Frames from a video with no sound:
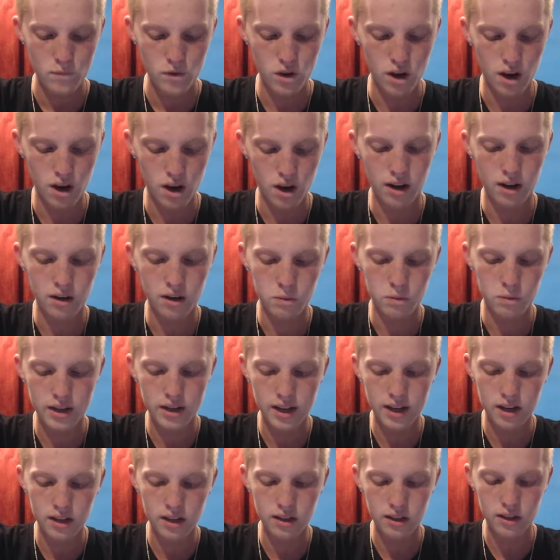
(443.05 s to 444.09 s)
Alright, we
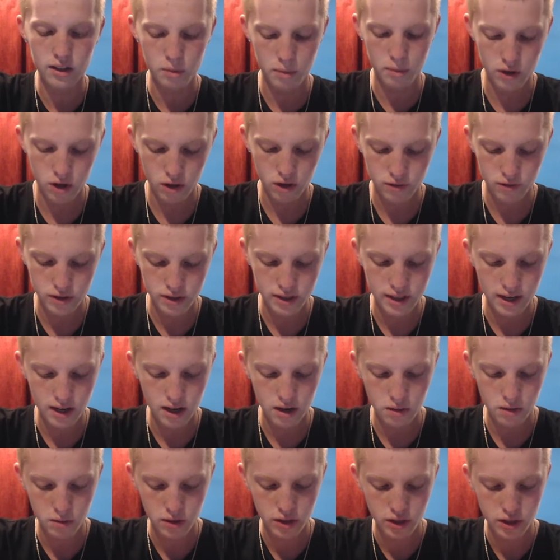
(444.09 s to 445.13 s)
got a little bit off his
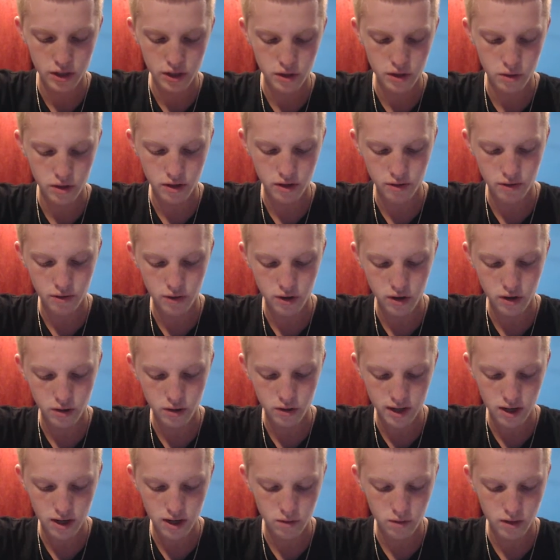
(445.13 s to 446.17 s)
tower. We're going to do an Inferno
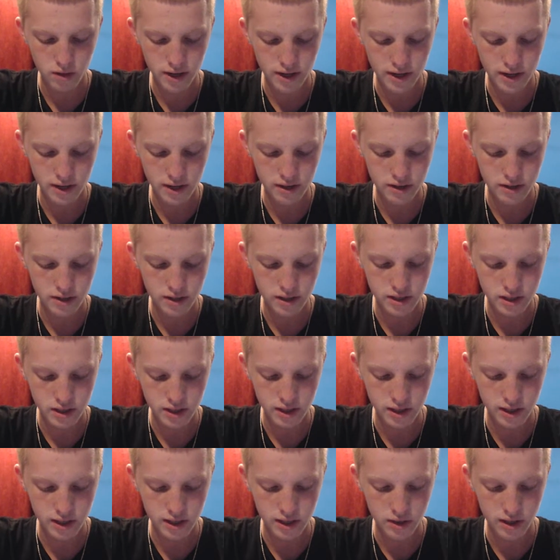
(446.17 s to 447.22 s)
Tower right here just to
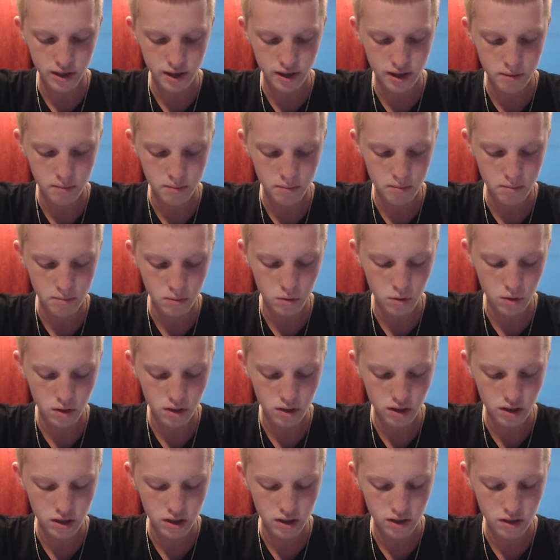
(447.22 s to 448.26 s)
kill that
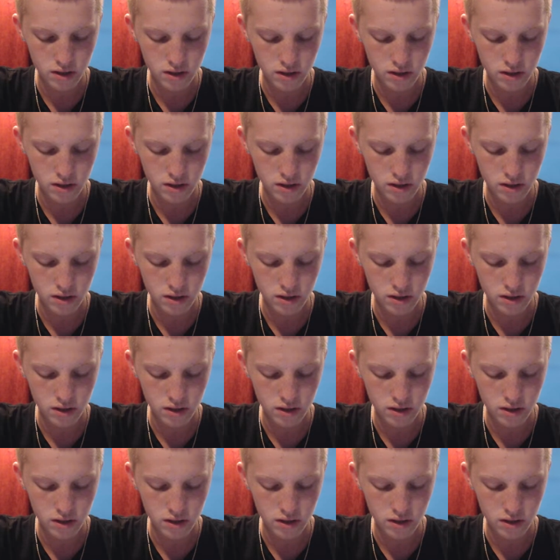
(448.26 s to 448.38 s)
mortar.